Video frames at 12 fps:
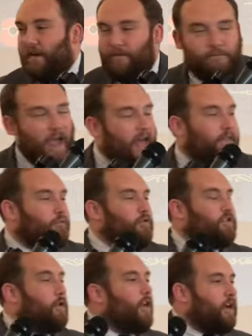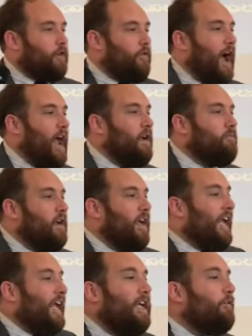Theft was not a crime,
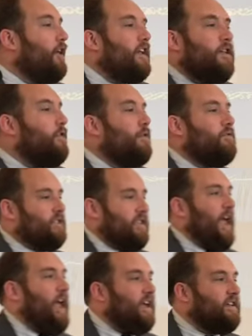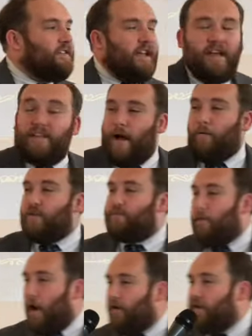even in those days, that was
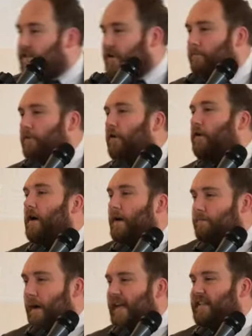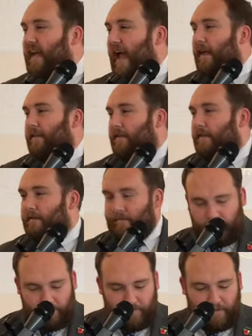punishable by death.
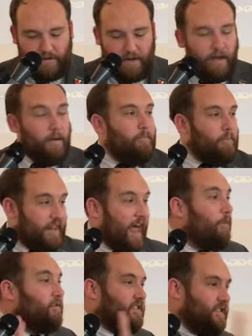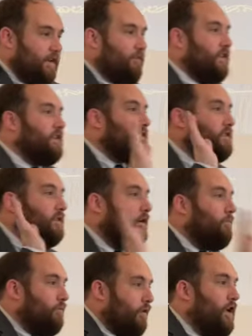But that was David's
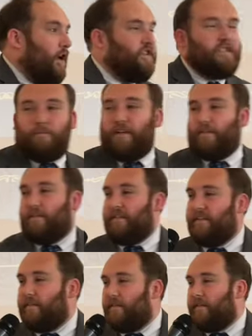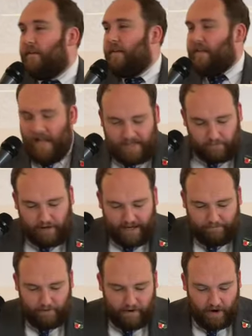pronouncement. That's what he
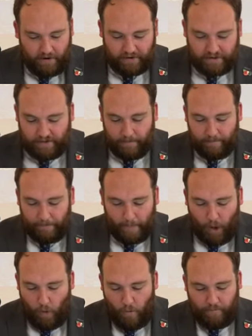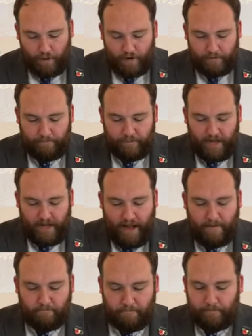pronounced over him.